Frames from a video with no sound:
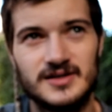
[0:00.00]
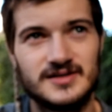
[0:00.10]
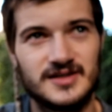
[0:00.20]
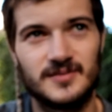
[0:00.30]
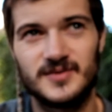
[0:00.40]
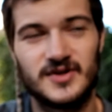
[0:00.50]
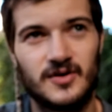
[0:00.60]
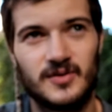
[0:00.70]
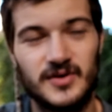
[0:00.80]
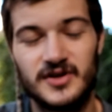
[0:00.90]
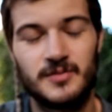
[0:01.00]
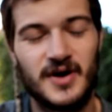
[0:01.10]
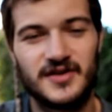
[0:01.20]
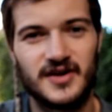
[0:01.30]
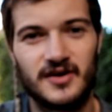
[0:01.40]
so, you know it really
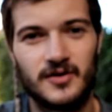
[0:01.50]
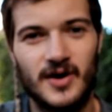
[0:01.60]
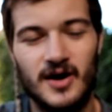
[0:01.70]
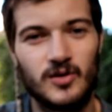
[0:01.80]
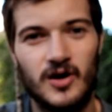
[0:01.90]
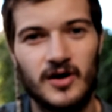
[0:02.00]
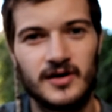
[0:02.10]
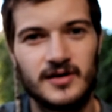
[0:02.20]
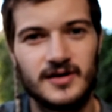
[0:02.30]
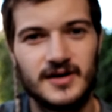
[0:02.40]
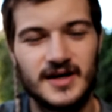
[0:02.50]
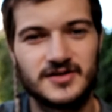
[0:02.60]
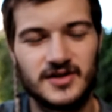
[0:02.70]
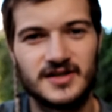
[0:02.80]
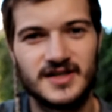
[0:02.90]
depends i don't know how long
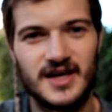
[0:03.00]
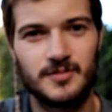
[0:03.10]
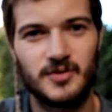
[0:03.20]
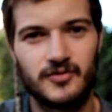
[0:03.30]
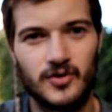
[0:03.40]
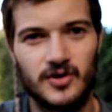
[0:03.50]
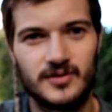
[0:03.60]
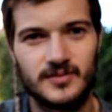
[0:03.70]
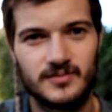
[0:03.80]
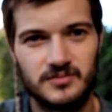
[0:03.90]
it's going to take before